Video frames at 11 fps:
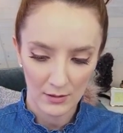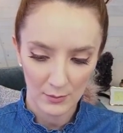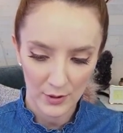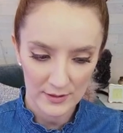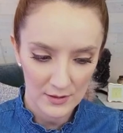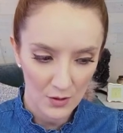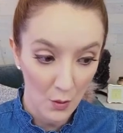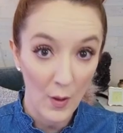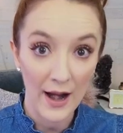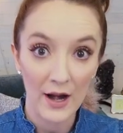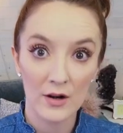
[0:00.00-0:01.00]
Personal
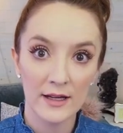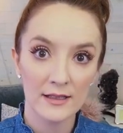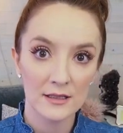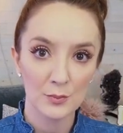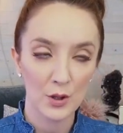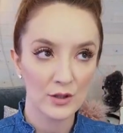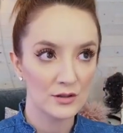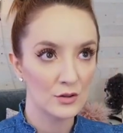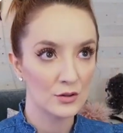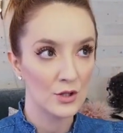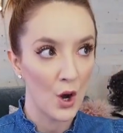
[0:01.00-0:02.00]
awareness,
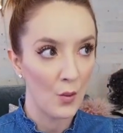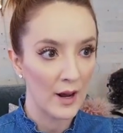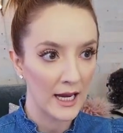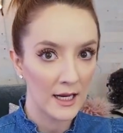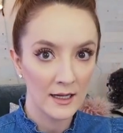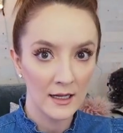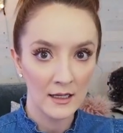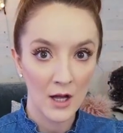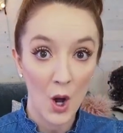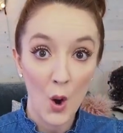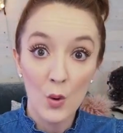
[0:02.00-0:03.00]
personal knowing,
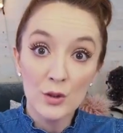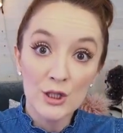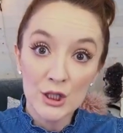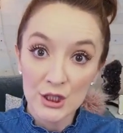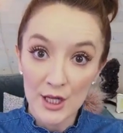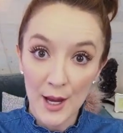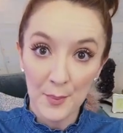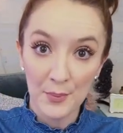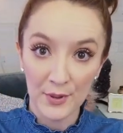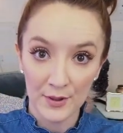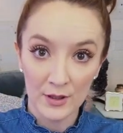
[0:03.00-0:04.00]
ownership,
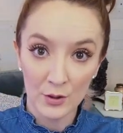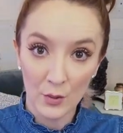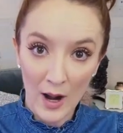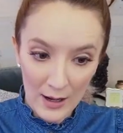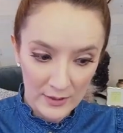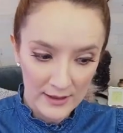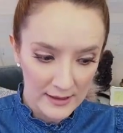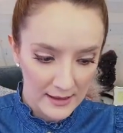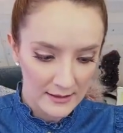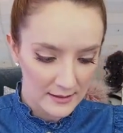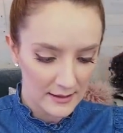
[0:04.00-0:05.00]

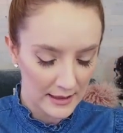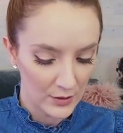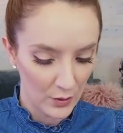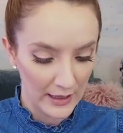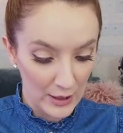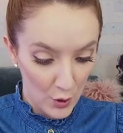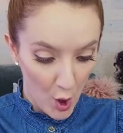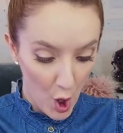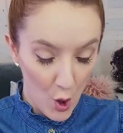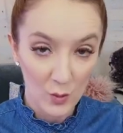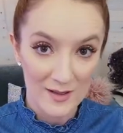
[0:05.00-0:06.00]
groundedness in your
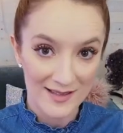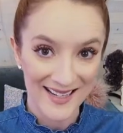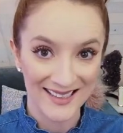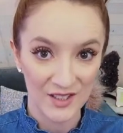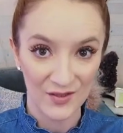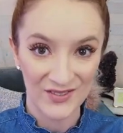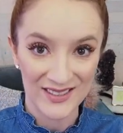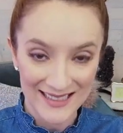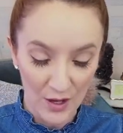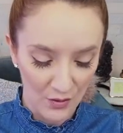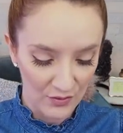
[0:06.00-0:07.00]
own sense of
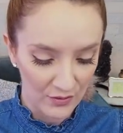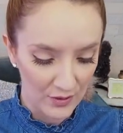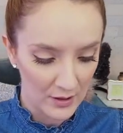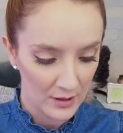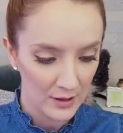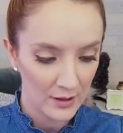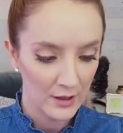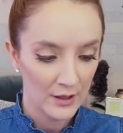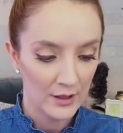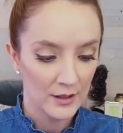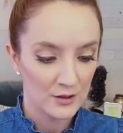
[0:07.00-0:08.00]
self.
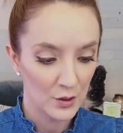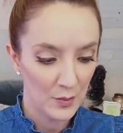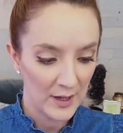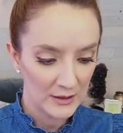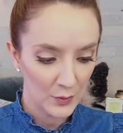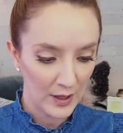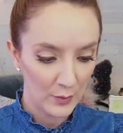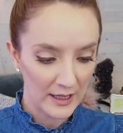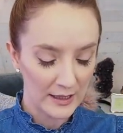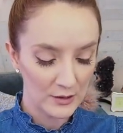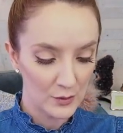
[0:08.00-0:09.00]
So the best way we
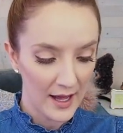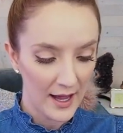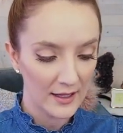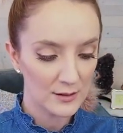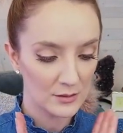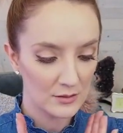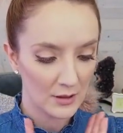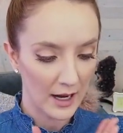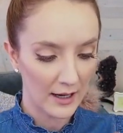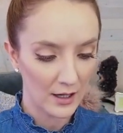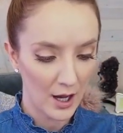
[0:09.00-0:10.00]
can do that is
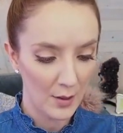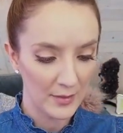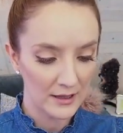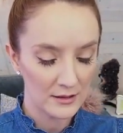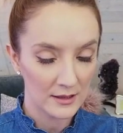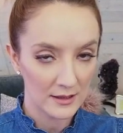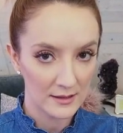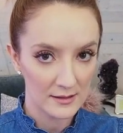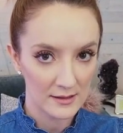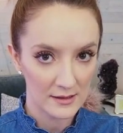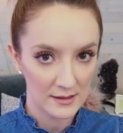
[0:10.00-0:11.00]
kind of come into
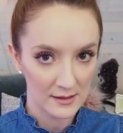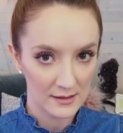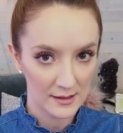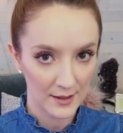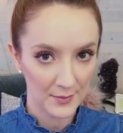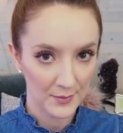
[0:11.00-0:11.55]
consistency.